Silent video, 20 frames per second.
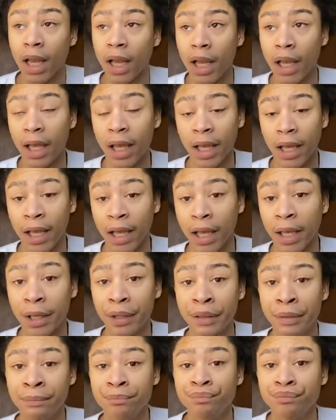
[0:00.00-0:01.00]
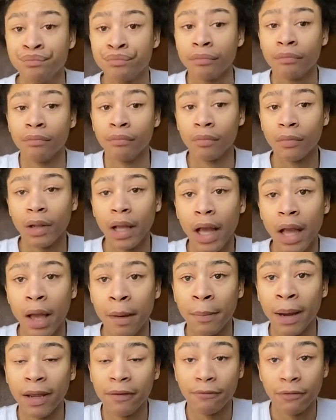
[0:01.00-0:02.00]
And
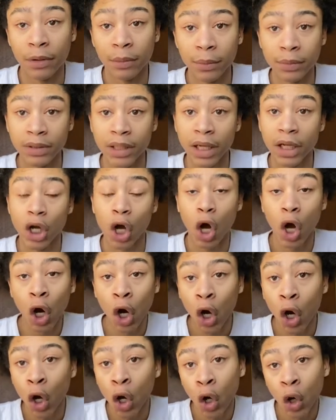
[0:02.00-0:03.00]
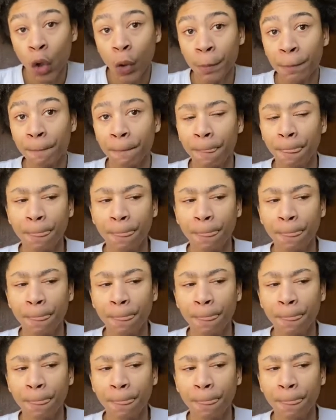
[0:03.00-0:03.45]
my friend was like, oh,